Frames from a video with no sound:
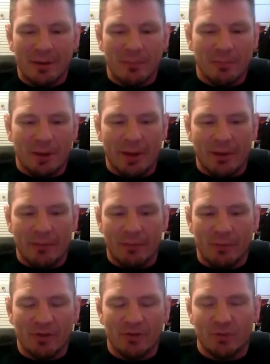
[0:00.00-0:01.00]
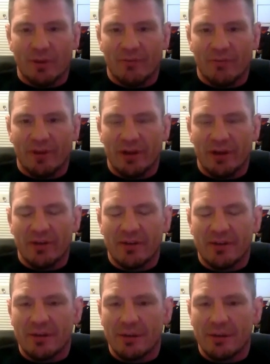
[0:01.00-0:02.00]
My welterweight fighter,
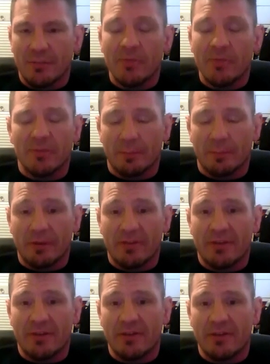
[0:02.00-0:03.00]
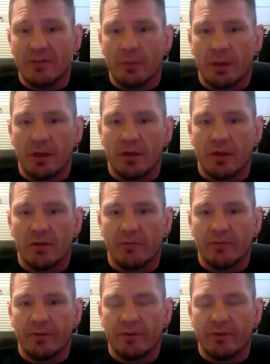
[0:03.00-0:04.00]
Tim the Beast Eastham, out here
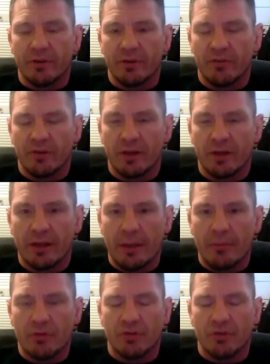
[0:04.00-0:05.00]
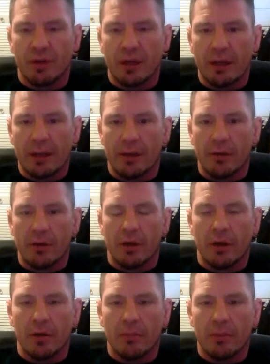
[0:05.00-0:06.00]
in Fresno, he's fighting amateur right
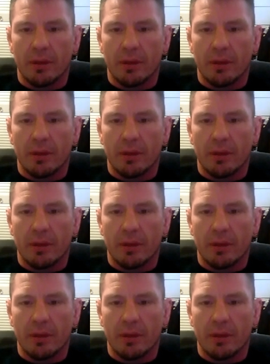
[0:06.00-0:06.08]
now.